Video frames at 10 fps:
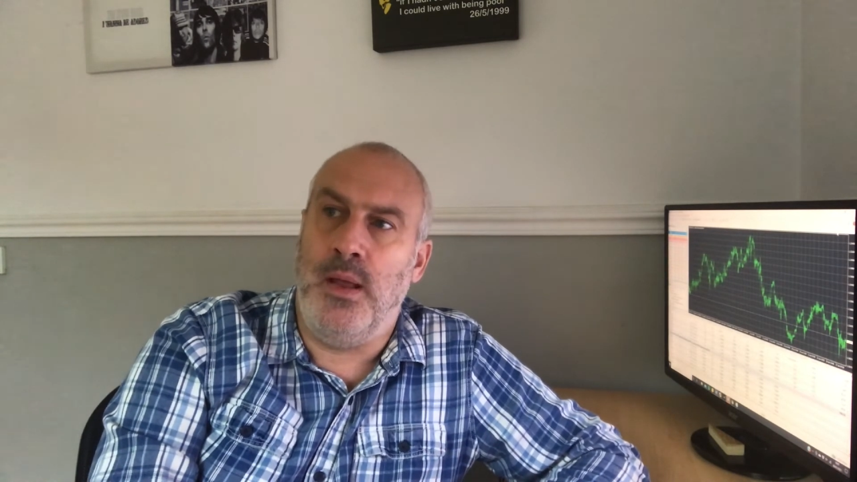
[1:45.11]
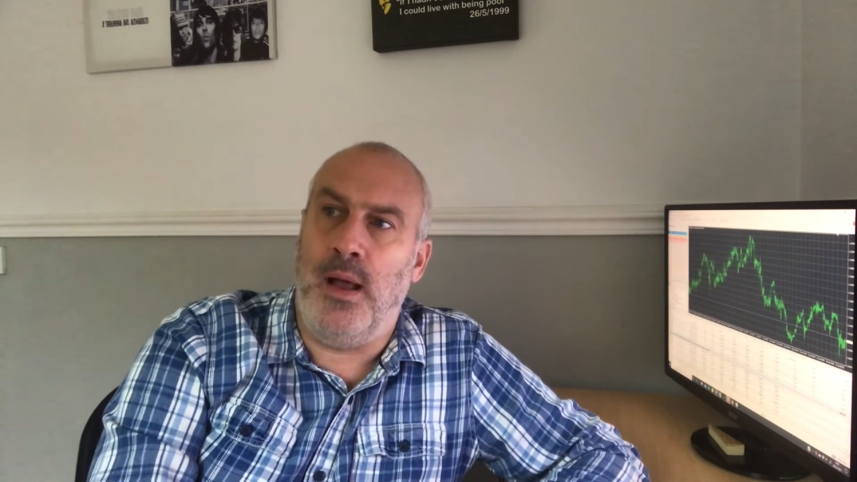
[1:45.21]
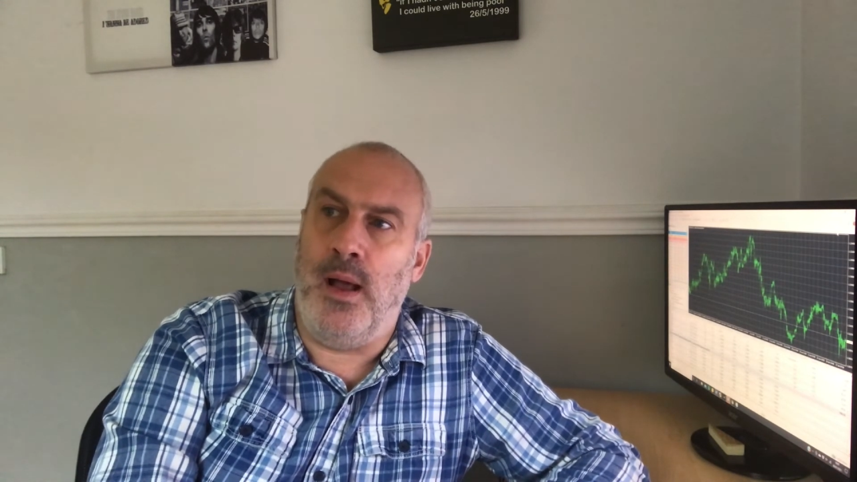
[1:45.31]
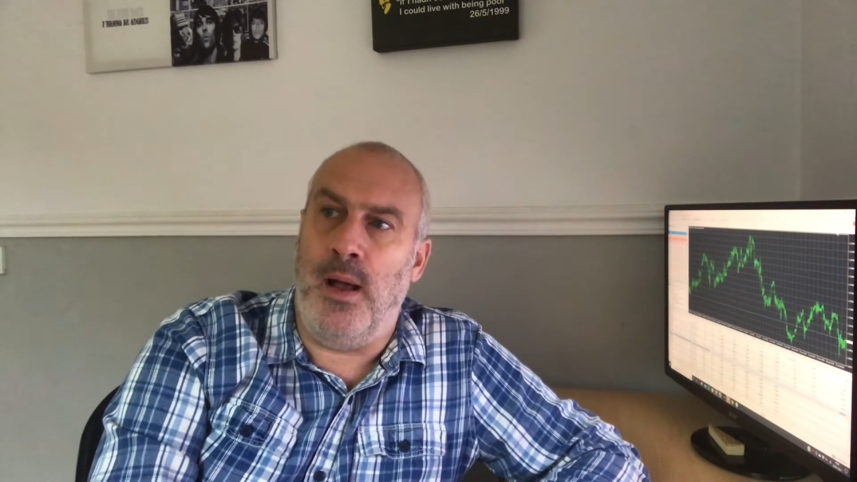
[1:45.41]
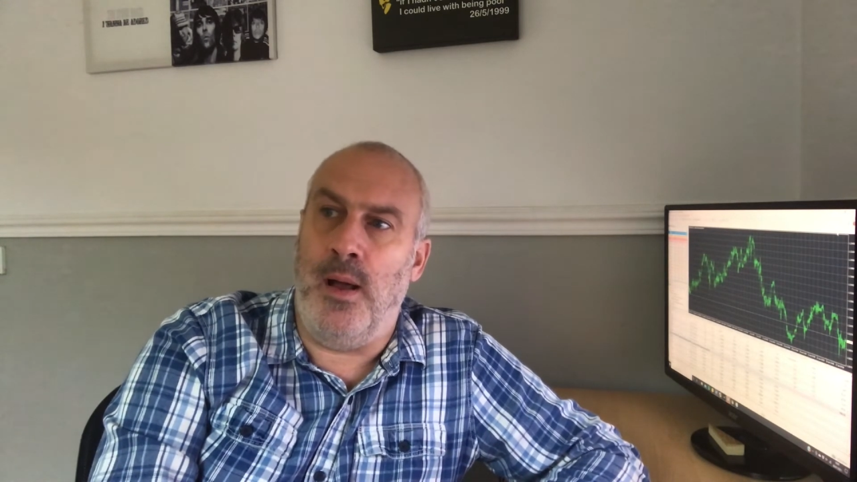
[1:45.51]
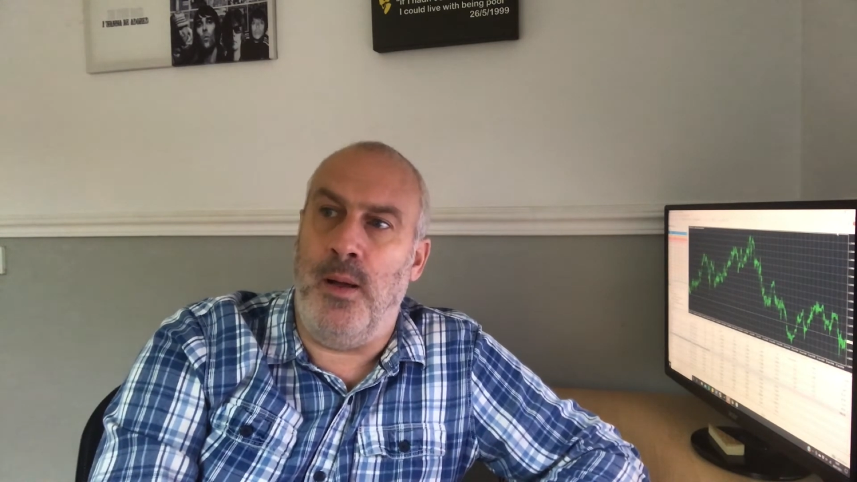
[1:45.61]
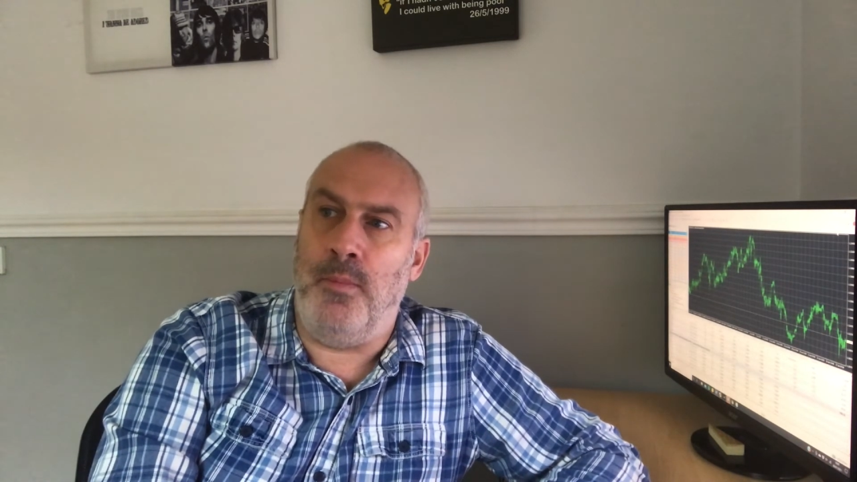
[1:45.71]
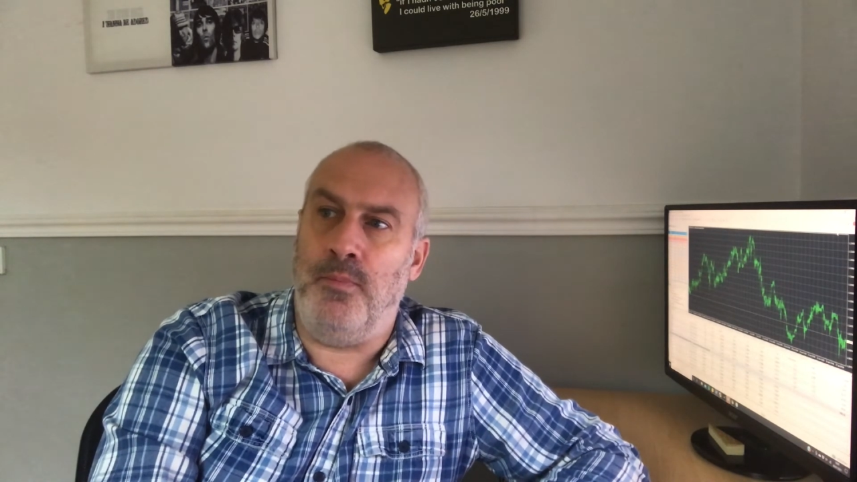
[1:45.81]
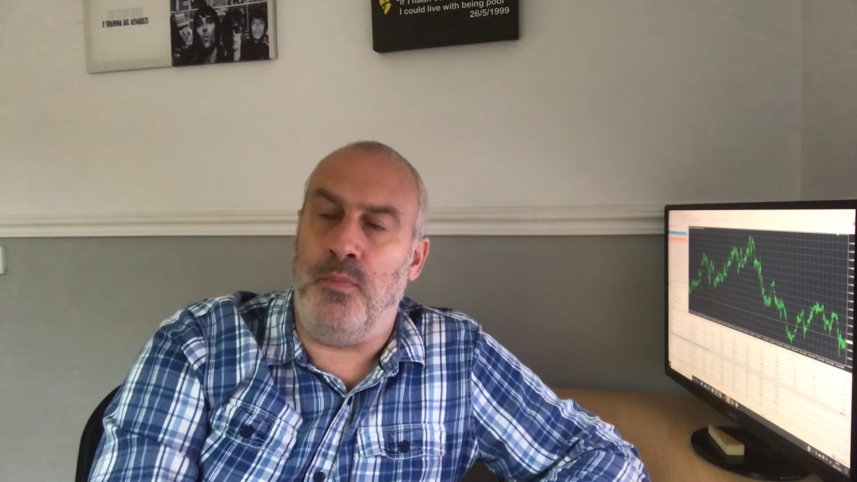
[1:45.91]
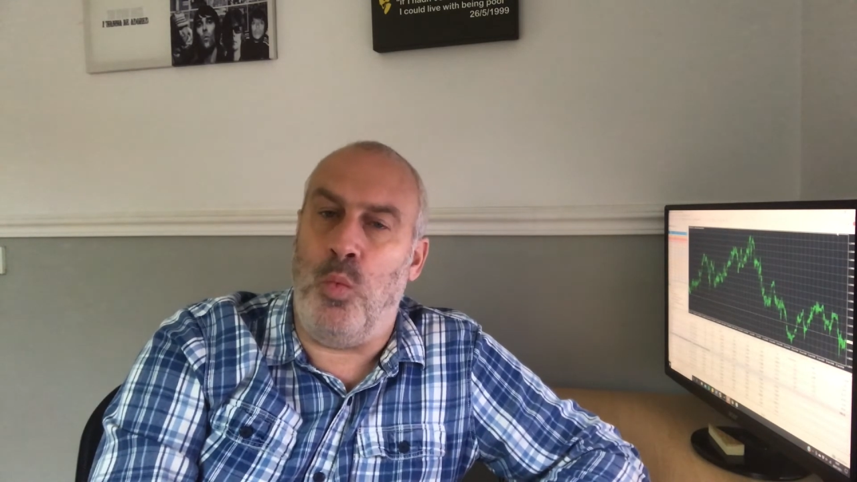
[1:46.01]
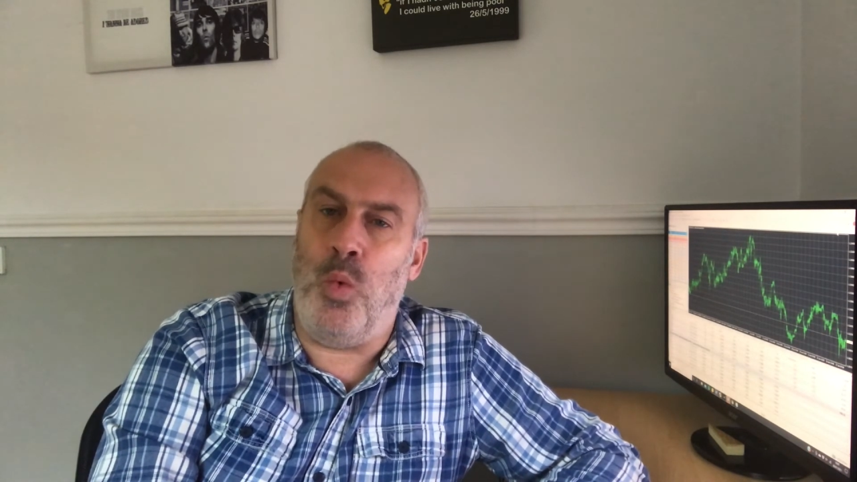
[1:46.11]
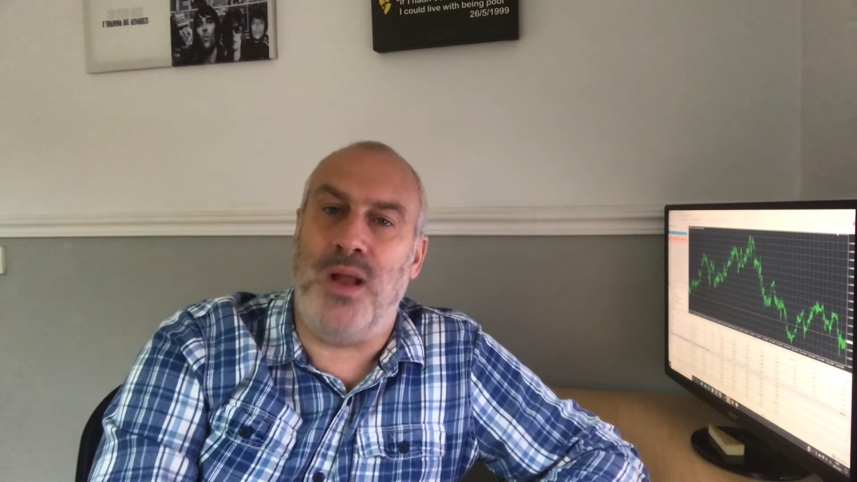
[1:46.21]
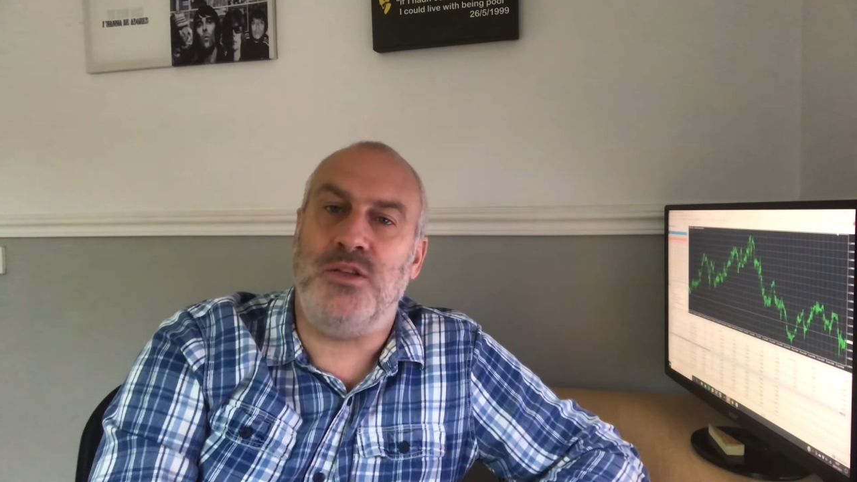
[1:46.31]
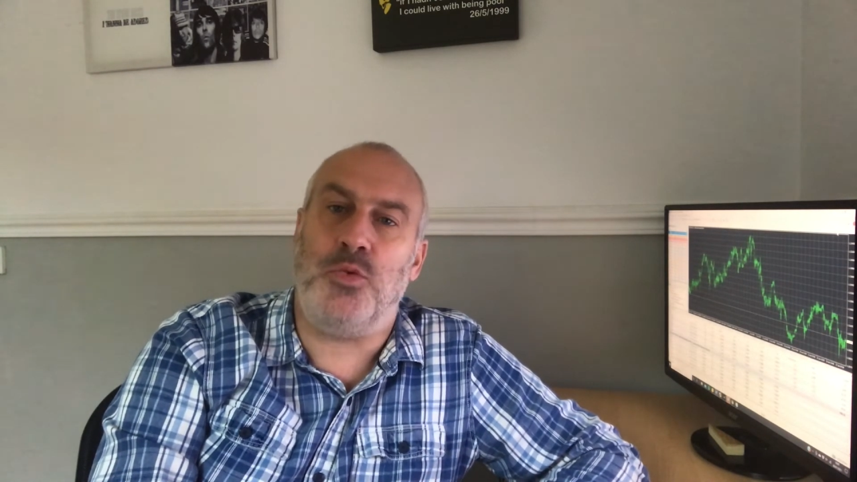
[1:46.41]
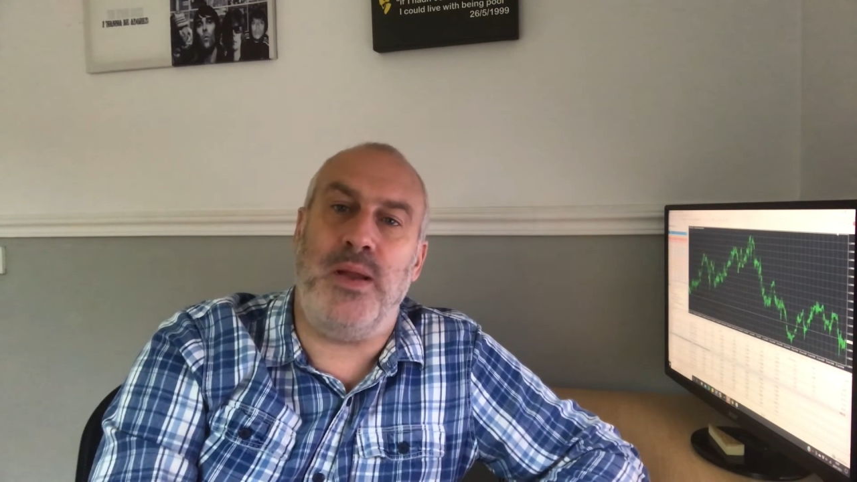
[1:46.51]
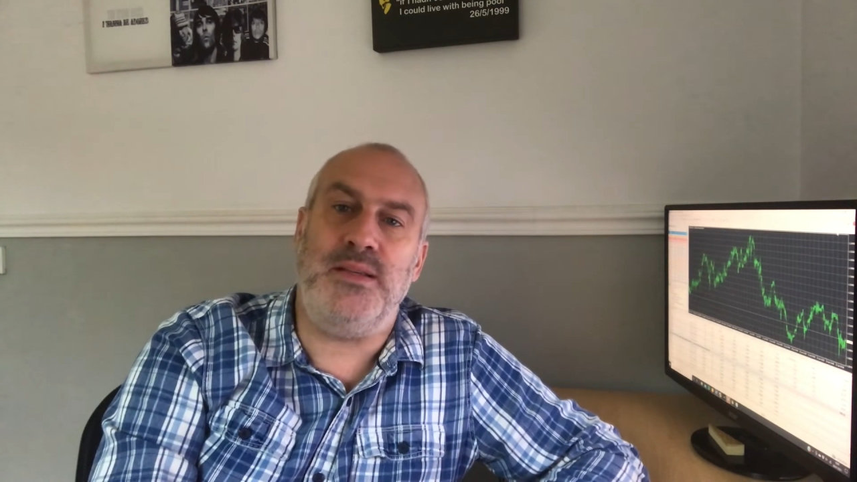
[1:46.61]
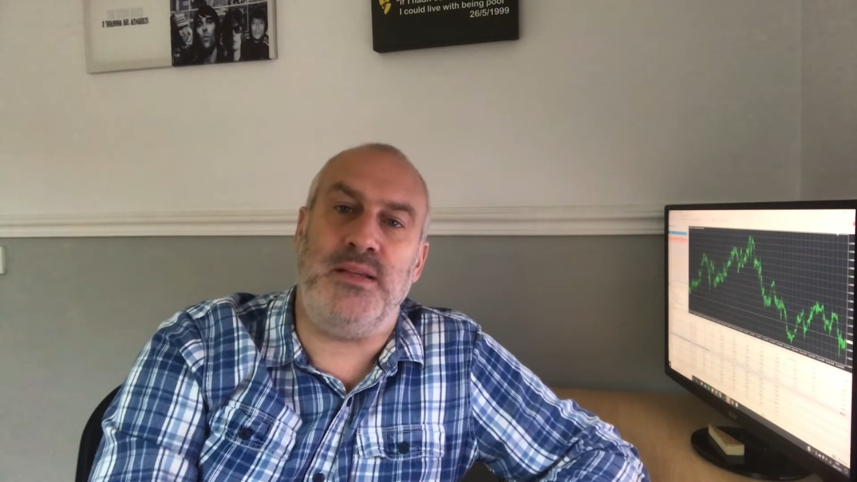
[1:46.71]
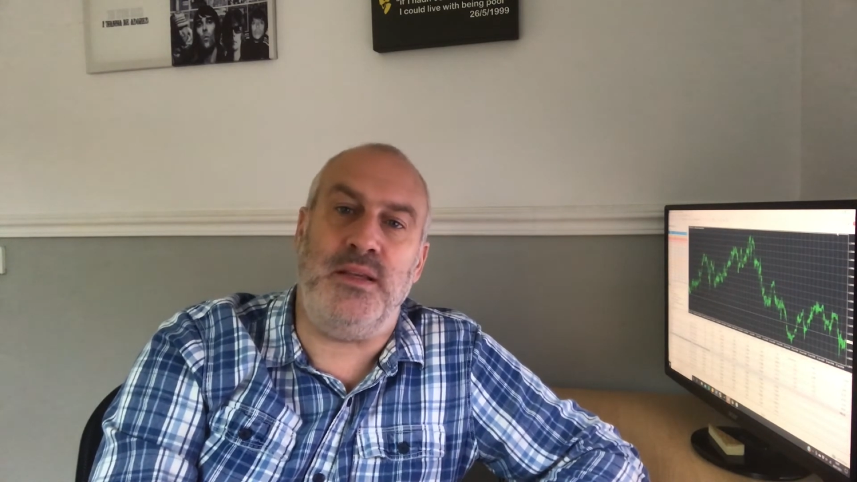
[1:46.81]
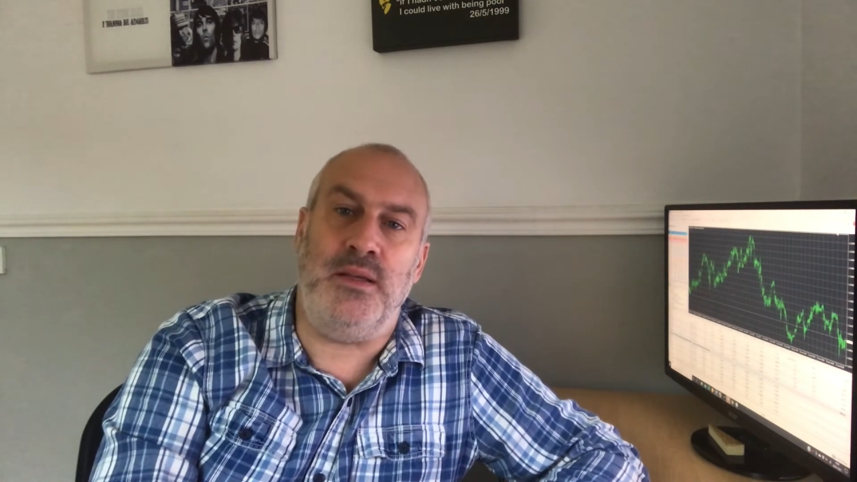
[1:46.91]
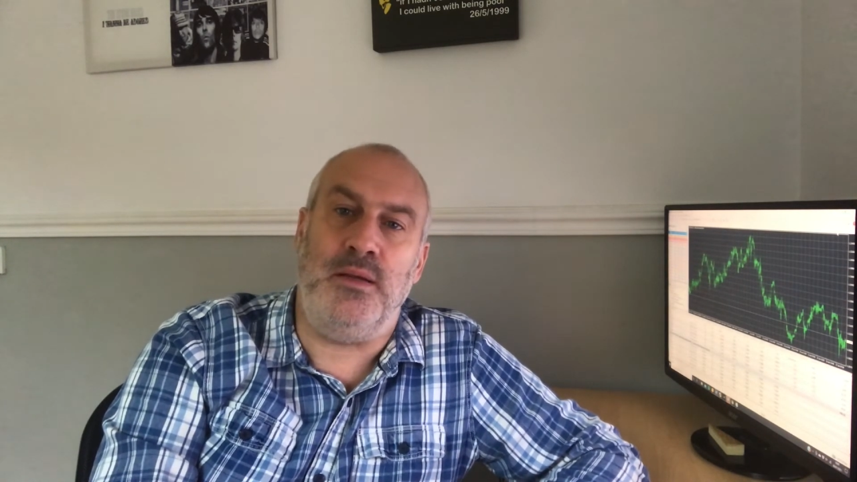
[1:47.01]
120